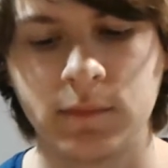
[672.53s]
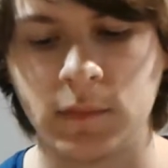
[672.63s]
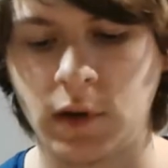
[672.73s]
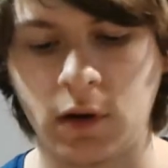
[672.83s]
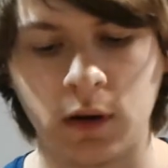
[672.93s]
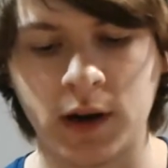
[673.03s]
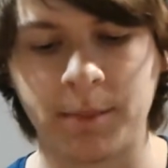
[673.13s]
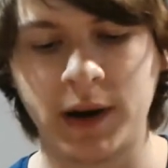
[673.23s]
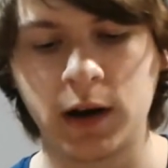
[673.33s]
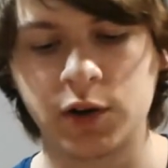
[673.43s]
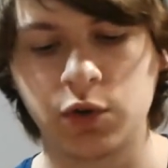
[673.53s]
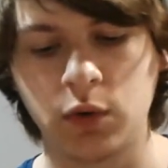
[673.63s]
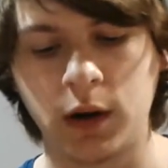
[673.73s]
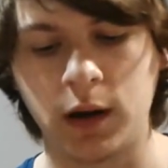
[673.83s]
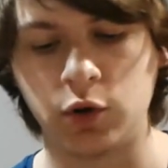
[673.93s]
You know, compared
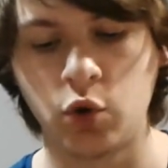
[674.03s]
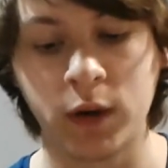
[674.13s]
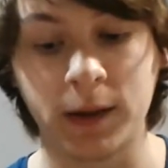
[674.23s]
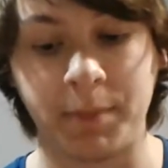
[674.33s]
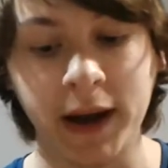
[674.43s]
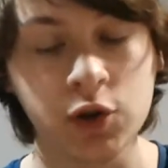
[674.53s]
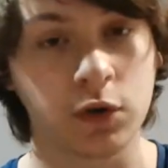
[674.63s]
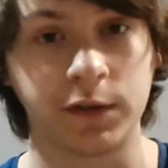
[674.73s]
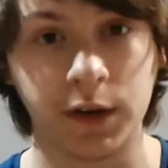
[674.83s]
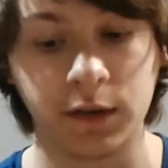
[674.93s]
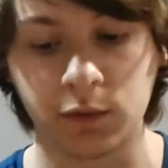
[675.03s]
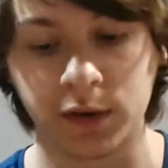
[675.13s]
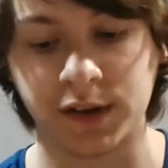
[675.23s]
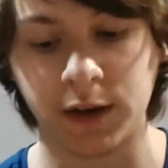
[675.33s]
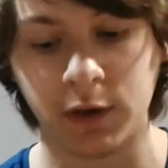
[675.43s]
to a New England Patriots
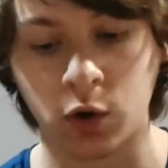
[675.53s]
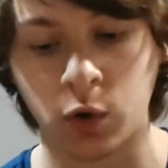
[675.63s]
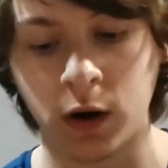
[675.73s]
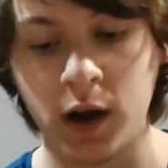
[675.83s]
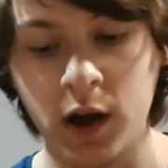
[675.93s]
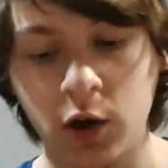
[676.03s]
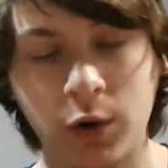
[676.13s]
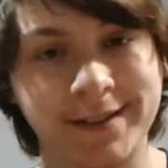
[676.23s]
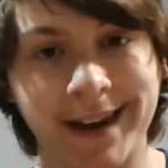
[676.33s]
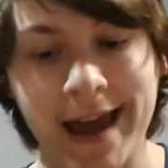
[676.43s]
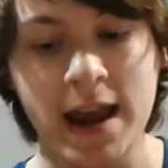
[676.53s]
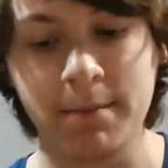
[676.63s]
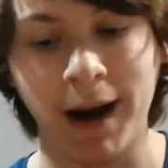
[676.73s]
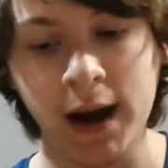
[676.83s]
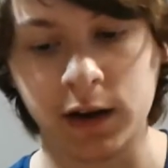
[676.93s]
receiving core, who has an A-
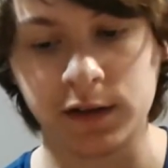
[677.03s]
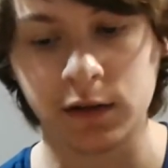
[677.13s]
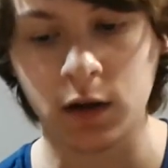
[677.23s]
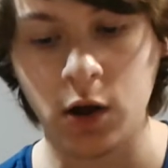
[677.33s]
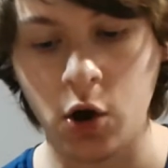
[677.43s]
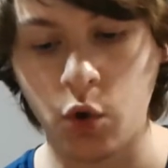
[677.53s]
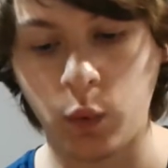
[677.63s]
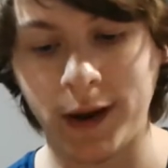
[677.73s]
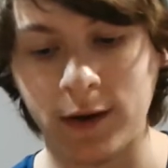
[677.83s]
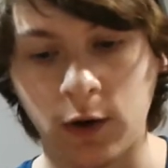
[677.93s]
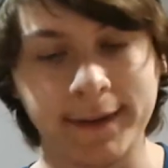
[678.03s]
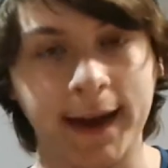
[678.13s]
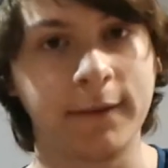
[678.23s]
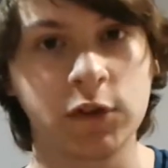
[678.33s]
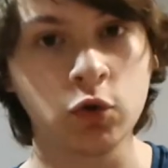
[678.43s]
when all they
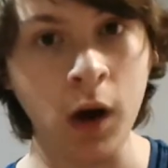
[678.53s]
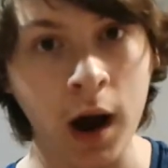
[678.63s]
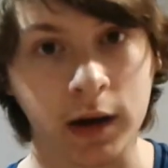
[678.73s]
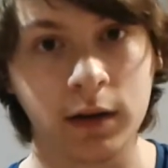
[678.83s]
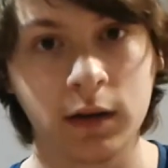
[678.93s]
have is Gronk.